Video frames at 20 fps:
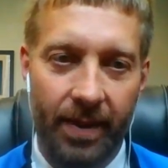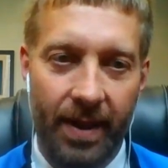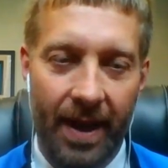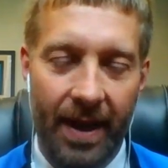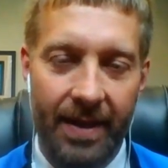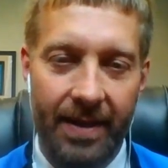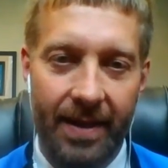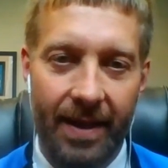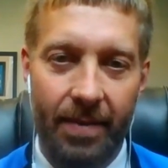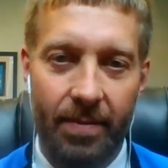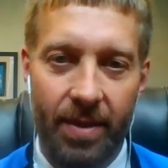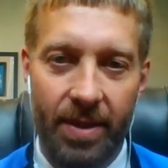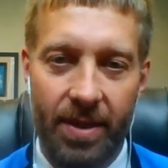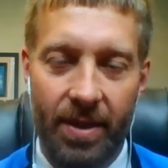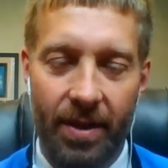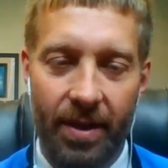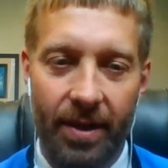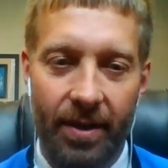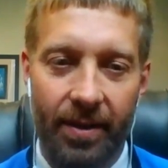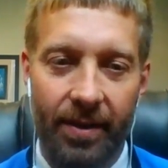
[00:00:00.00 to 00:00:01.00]
content
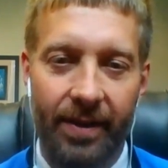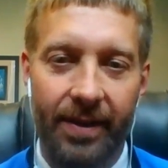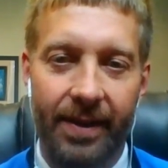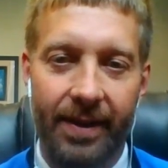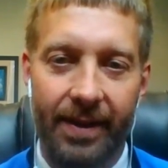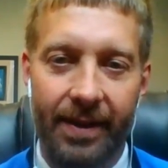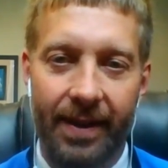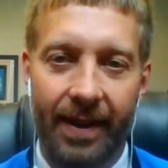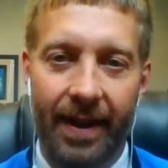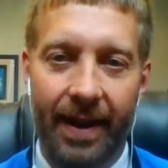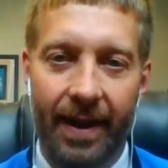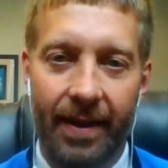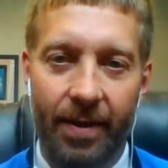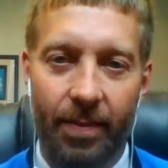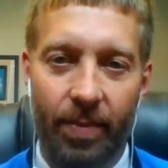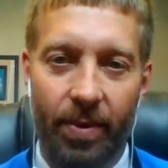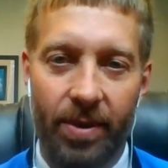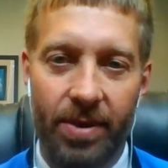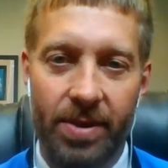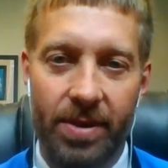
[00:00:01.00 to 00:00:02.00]
material, and the
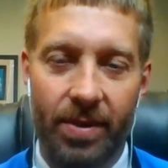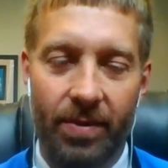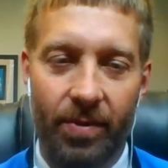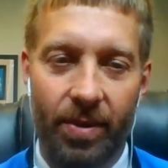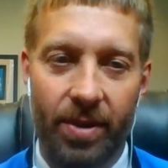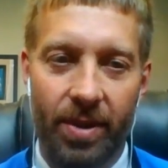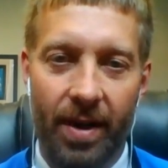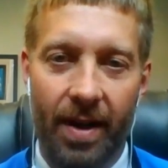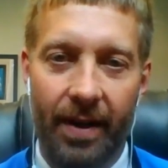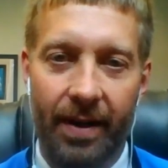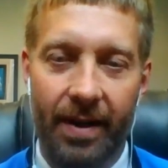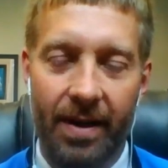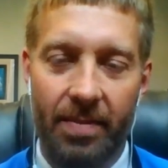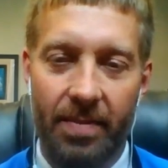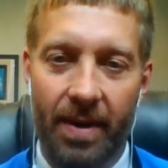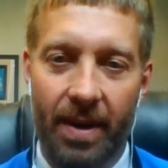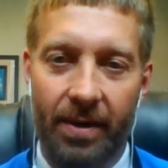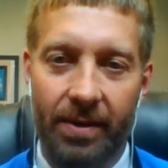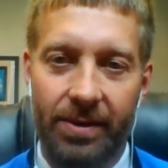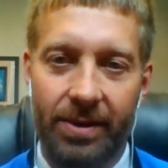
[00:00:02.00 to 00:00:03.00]
person we're talking
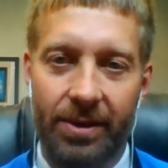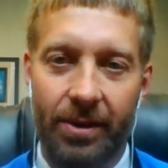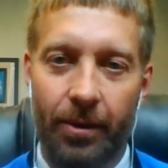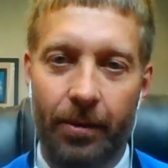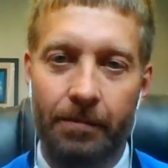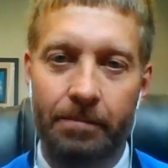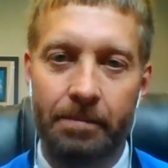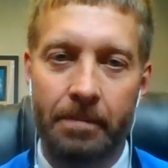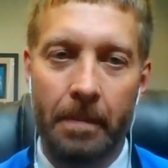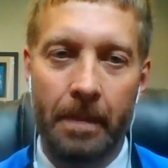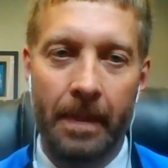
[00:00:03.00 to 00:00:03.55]
about. So